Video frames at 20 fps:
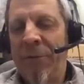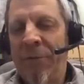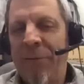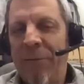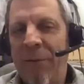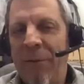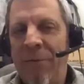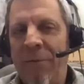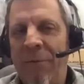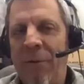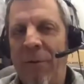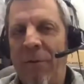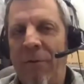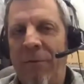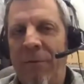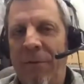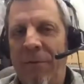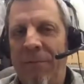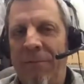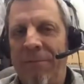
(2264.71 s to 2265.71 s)
were involved
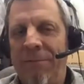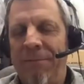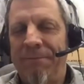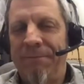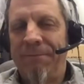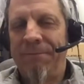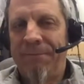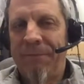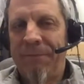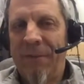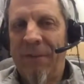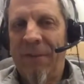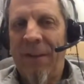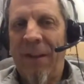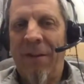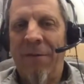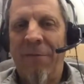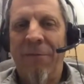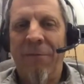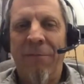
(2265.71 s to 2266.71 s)
instead
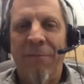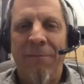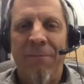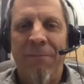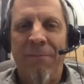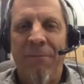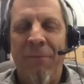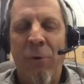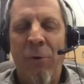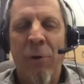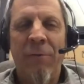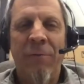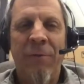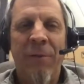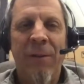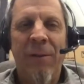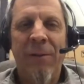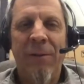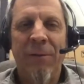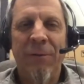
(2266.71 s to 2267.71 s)
of foreign
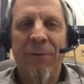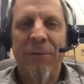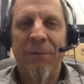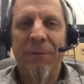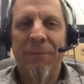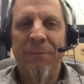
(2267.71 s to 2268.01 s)
vehicles.